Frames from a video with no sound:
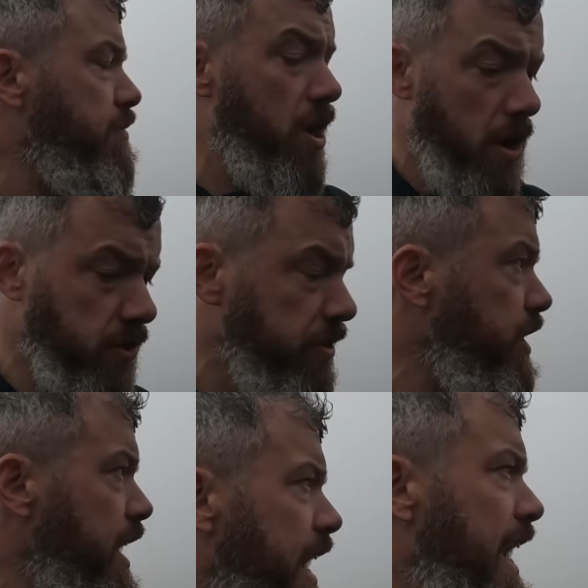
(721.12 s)
Right, on
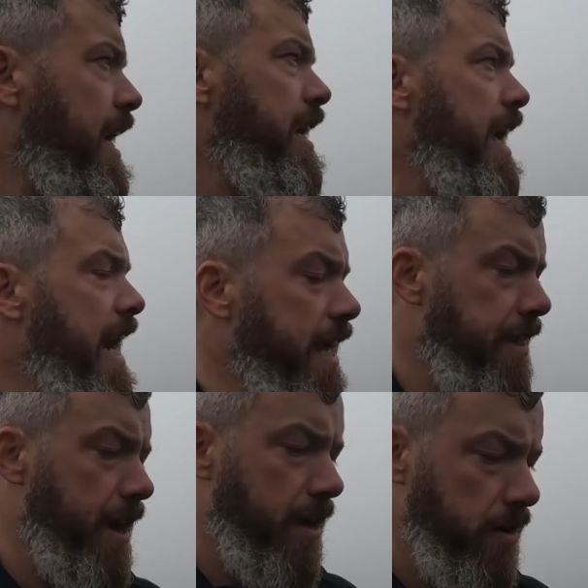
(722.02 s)
to
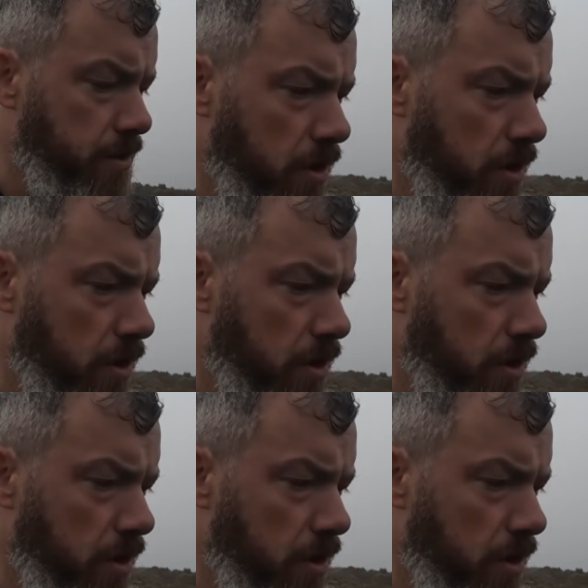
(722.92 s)
Elithia.